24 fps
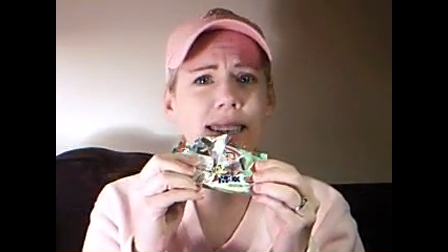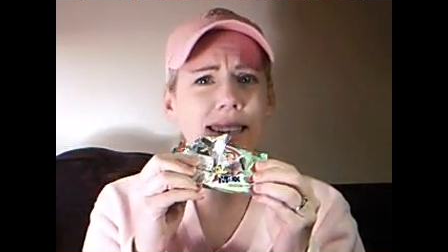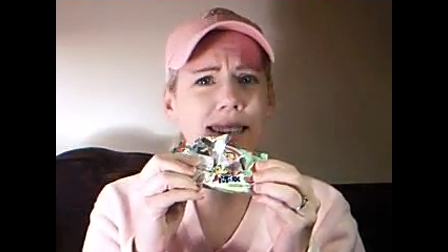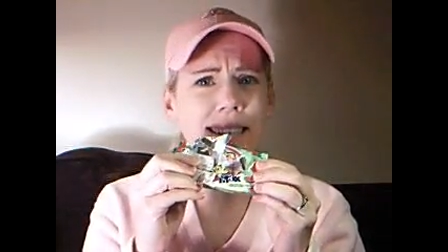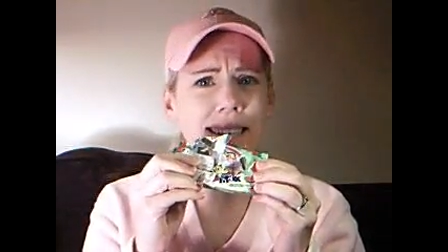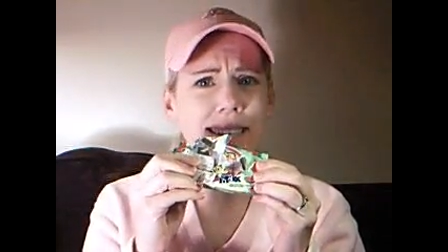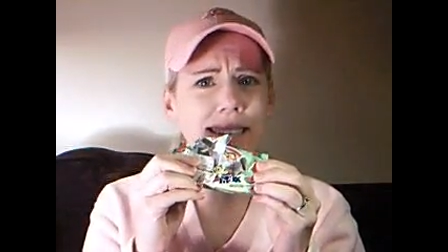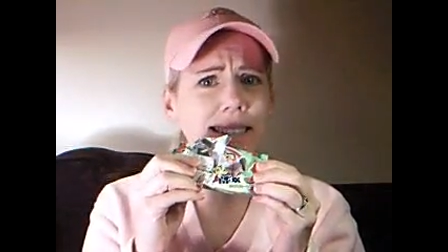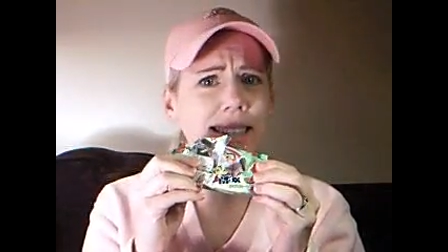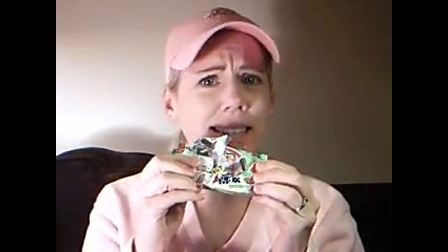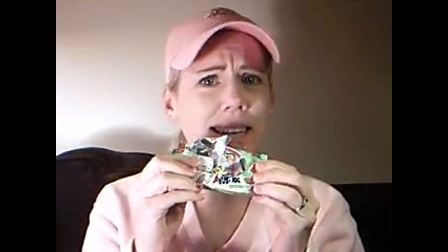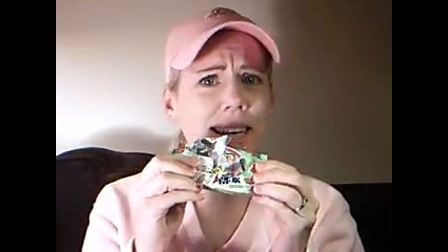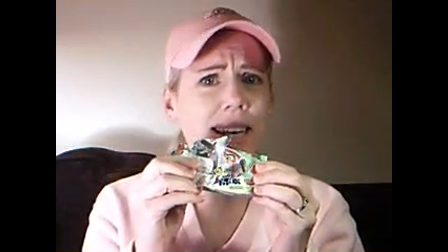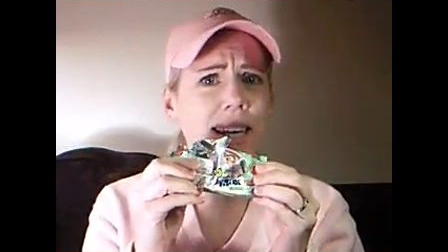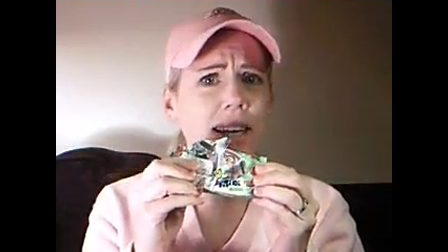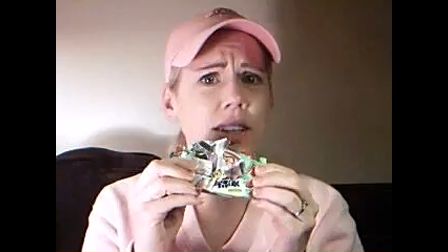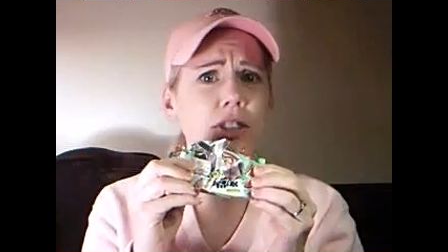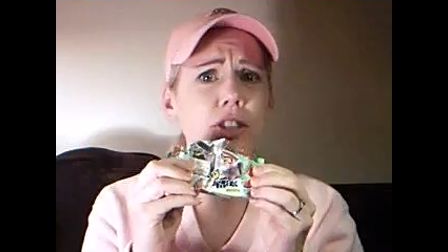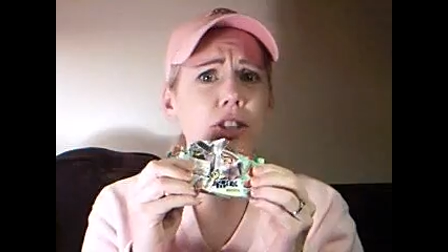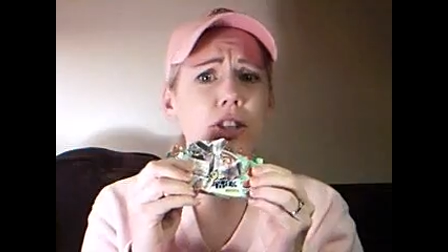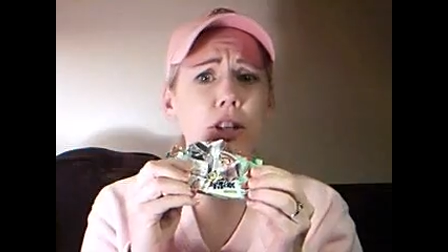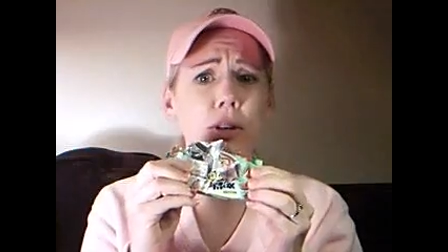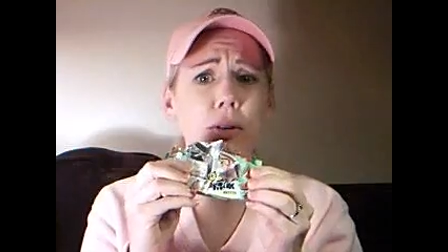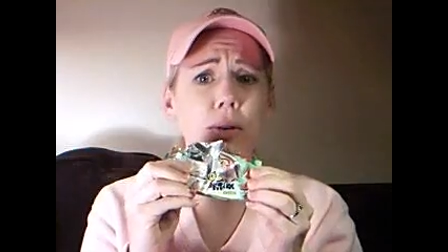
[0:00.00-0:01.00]
like
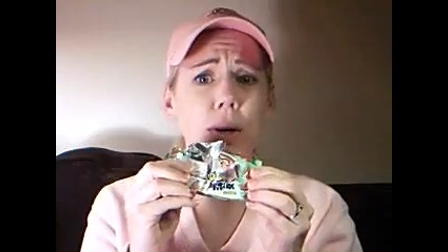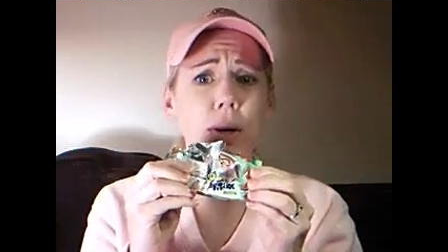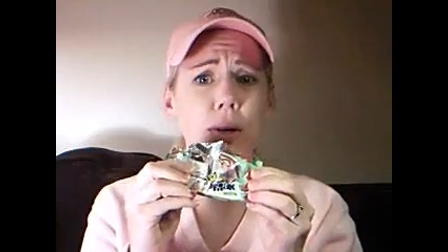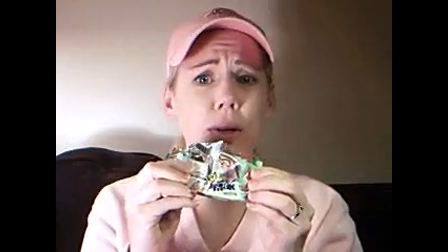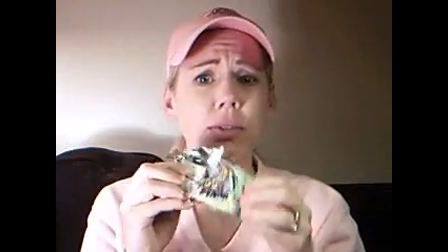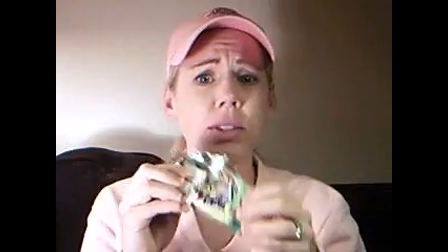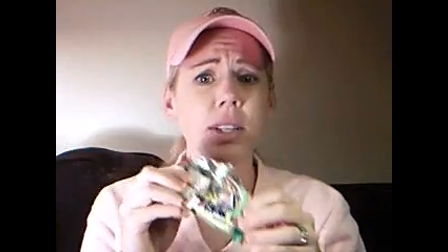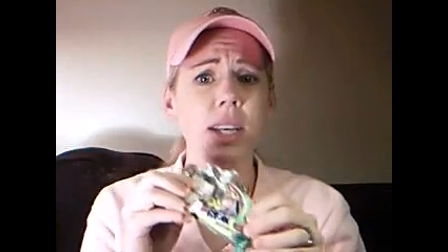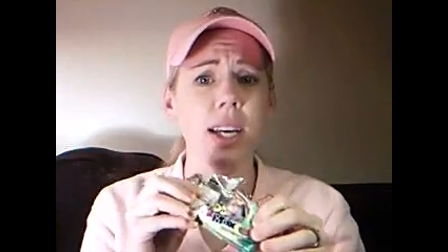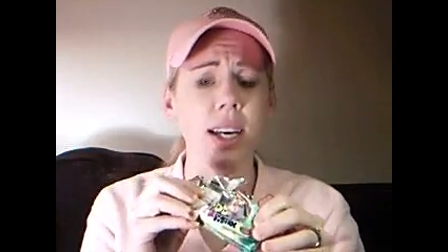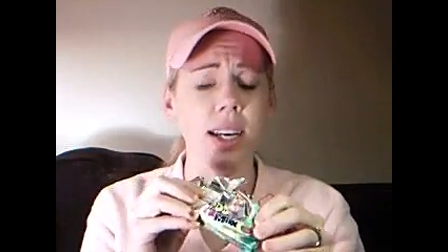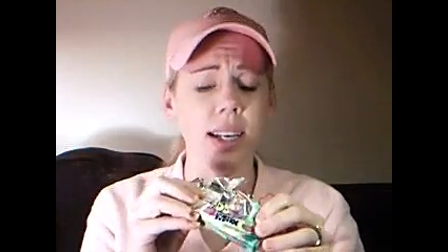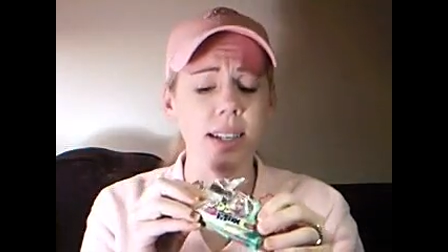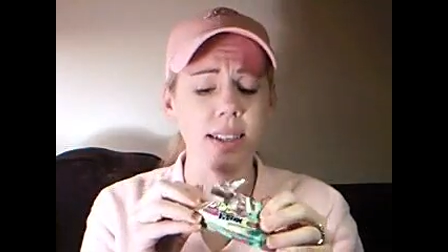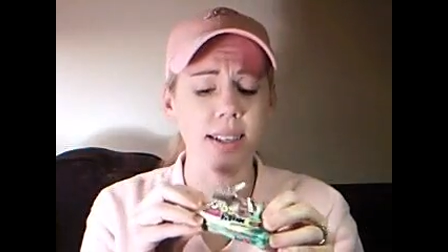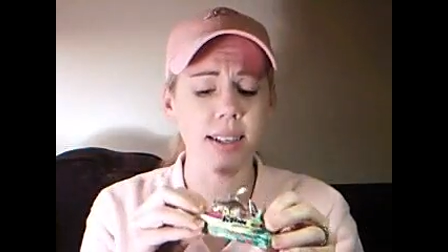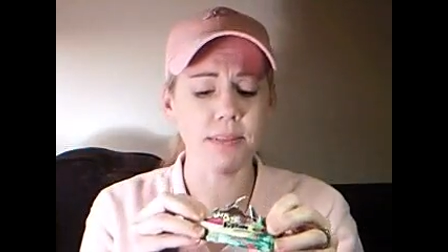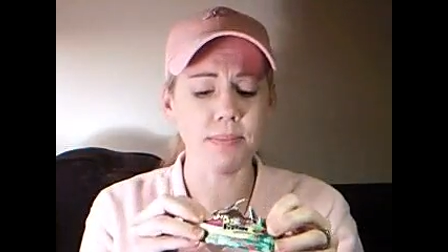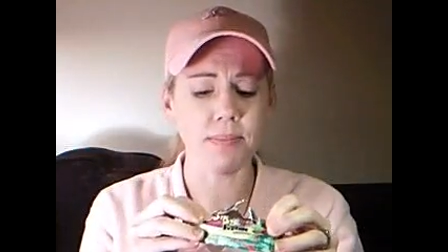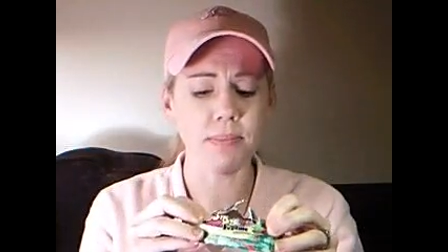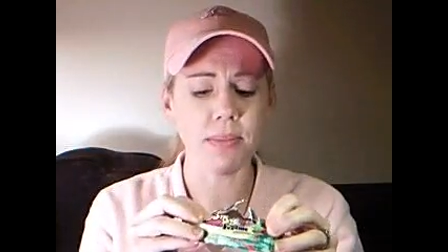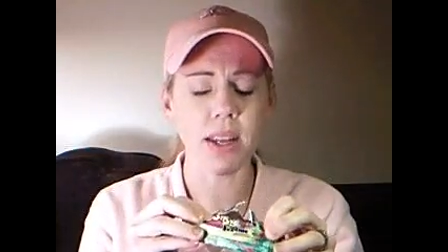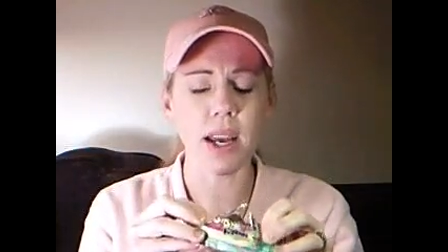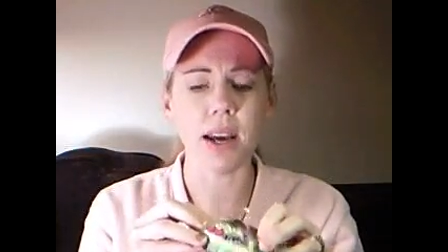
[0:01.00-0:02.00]
tannish and gross, and
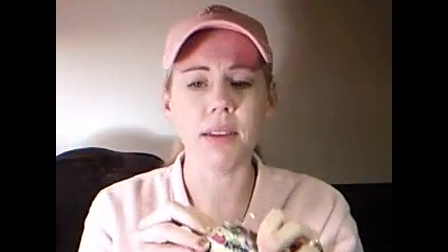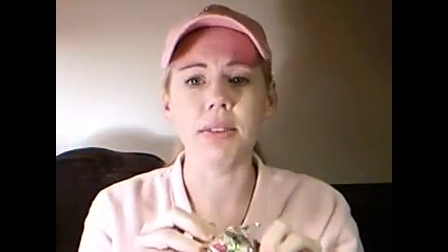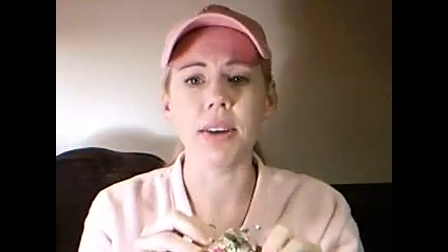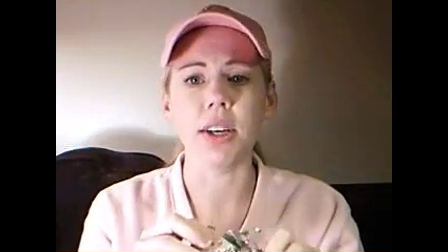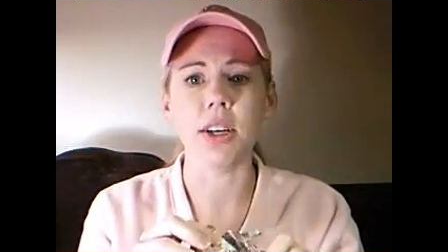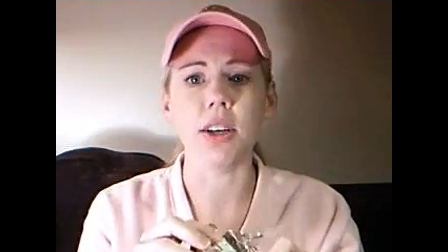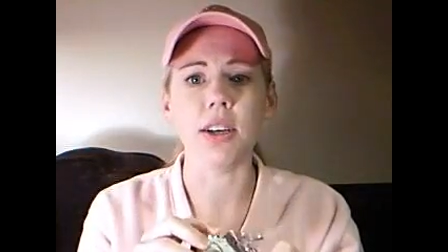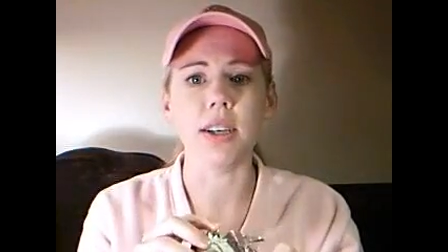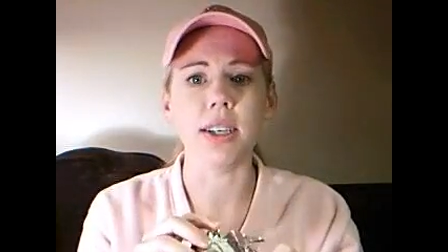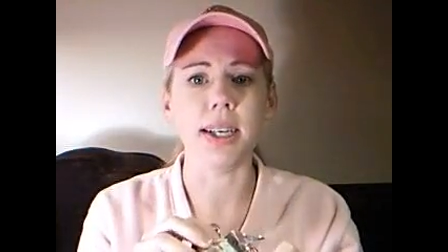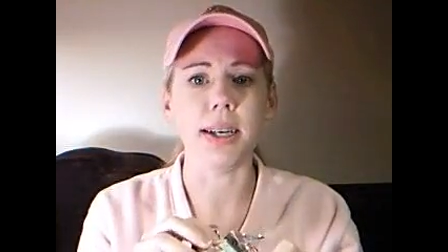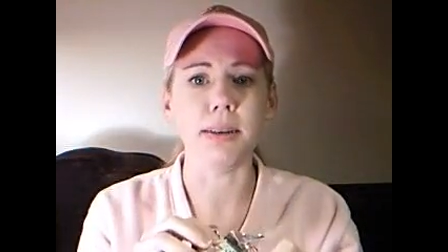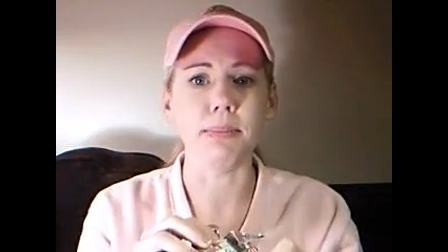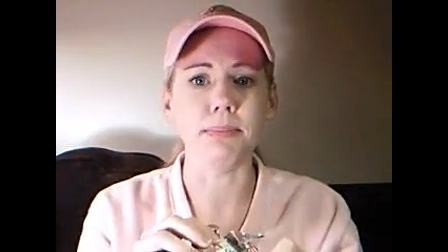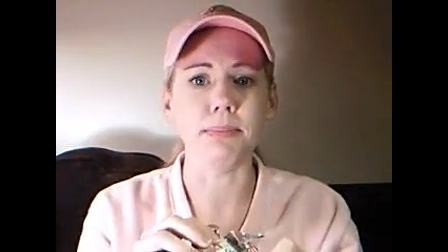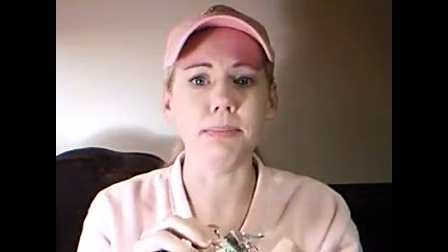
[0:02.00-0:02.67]
I figured um,